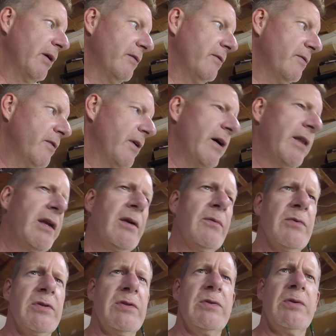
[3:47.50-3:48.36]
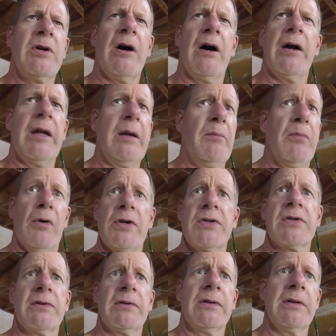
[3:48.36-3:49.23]
of, I think it was Ducati
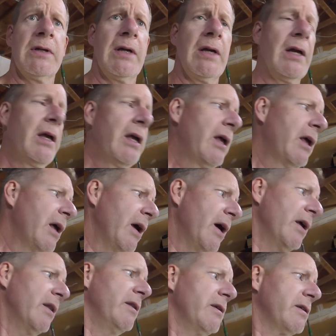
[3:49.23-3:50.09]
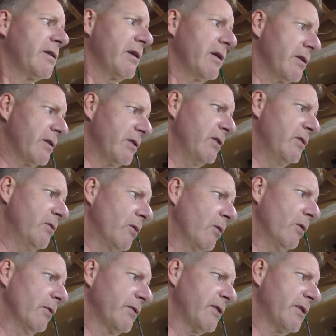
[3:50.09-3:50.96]
Bristol, had this as new
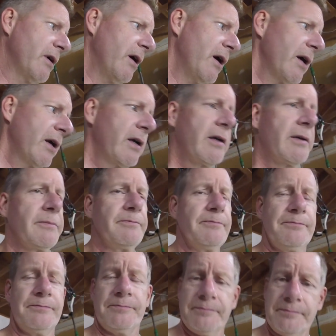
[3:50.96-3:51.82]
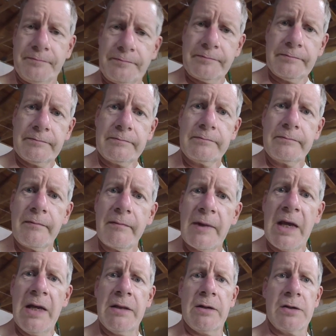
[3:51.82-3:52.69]
old stock
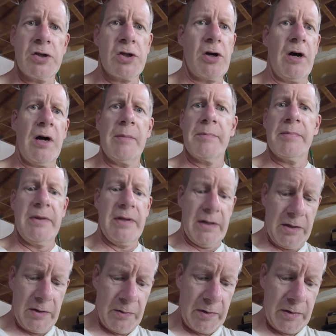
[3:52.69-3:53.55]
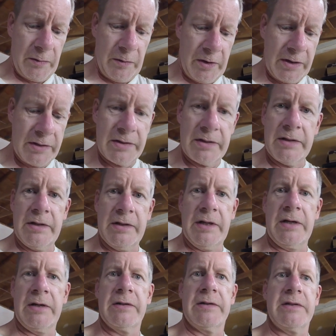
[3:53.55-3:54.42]
in their shop that no one wanted
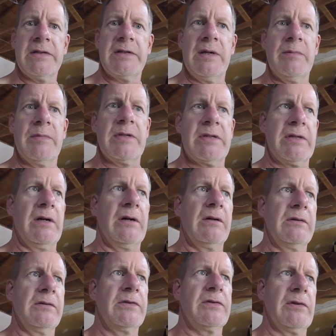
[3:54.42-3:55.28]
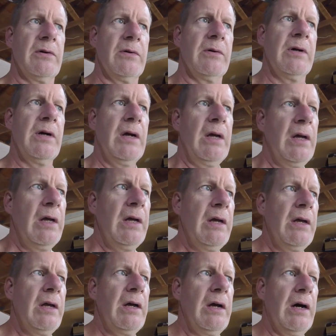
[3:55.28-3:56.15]
and they couldn't seem to sell. So
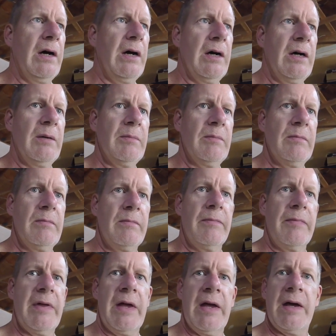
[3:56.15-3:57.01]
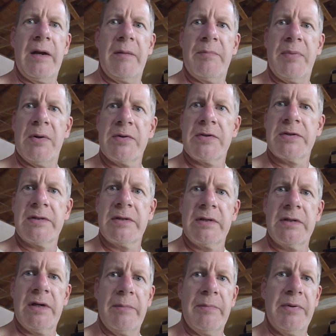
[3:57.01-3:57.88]
they had it
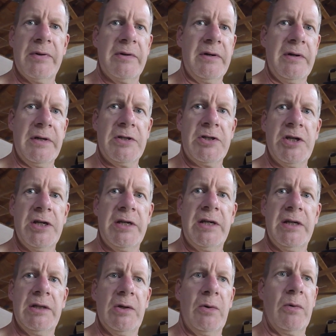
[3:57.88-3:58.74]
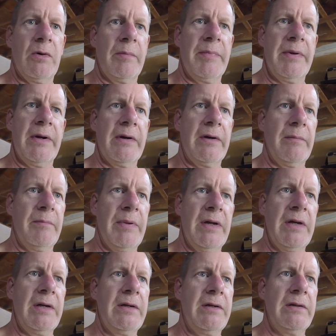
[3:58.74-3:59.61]
posted. I put in a cheeky lower
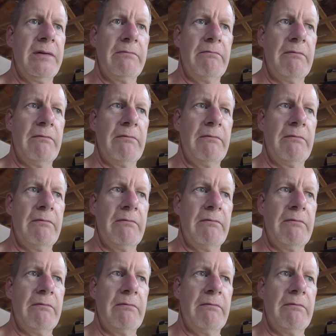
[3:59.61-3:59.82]
bid.